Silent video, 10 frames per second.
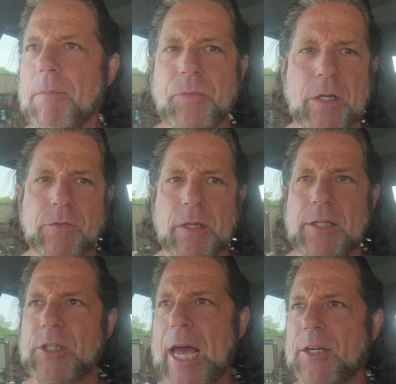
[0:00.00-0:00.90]
There's really
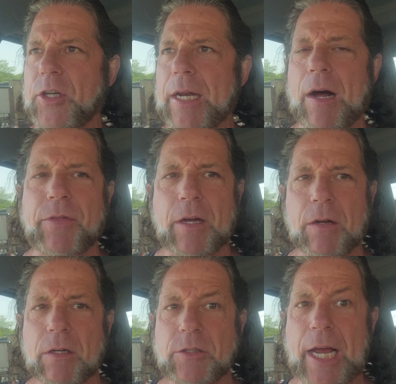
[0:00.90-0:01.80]
jack shit out
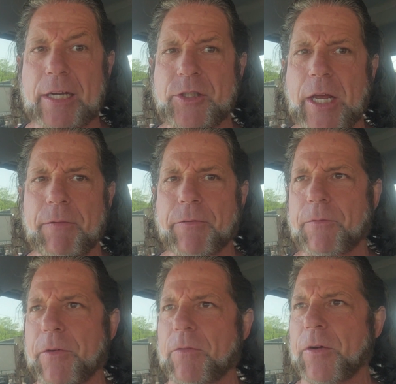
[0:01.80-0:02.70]
there. Jack shit for,
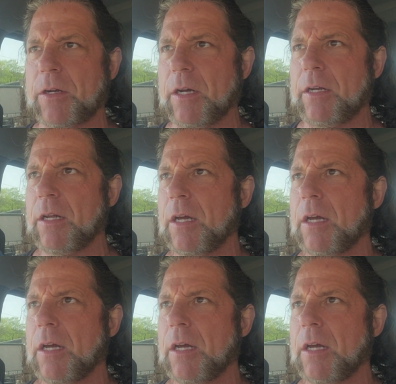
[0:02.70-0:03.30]
for, for good,